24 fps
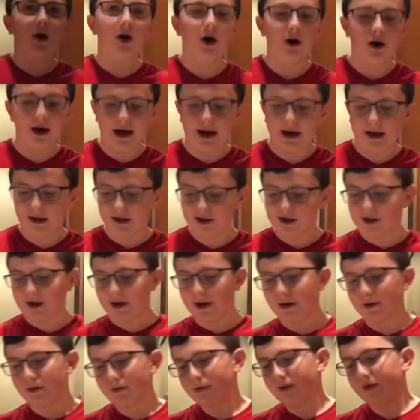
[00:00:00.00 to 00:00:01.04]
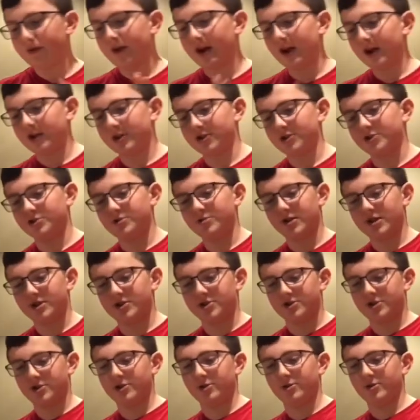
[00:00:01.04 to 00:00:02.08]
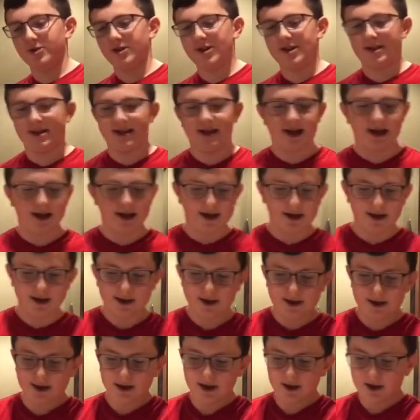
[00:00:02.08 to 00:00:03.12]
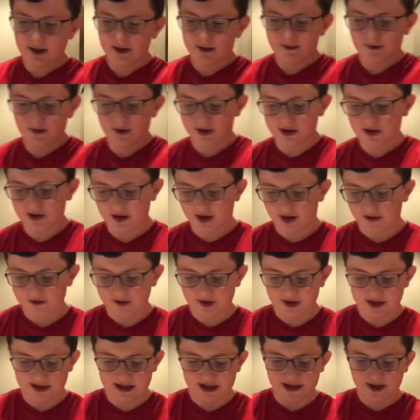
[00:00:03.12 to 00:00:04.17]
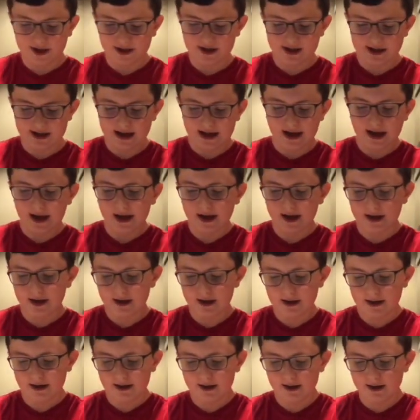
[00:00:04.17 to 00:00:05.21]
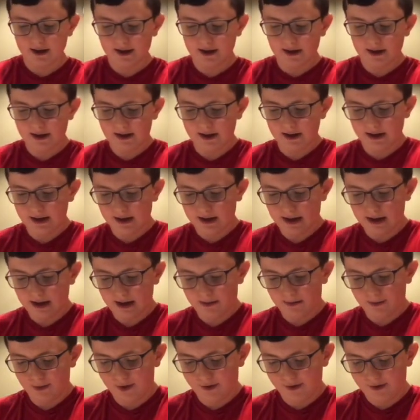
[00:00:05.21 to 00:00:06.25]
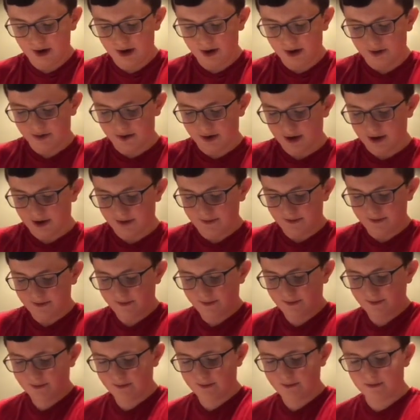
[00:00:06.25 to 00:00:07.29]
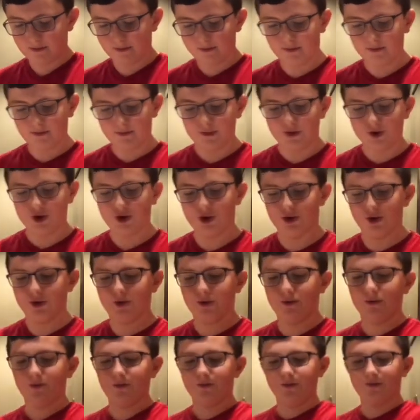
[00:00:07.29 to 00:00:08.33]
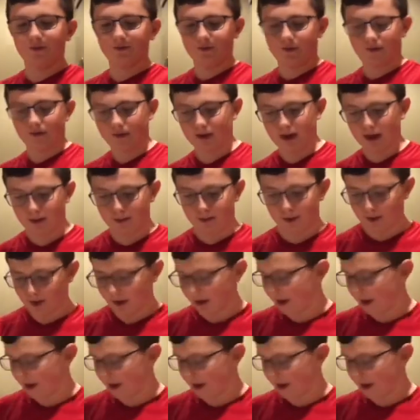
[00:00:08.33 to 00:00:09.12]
right, so now we're moving on to our sirloin steak. First off, just take your steak and move it over to a board.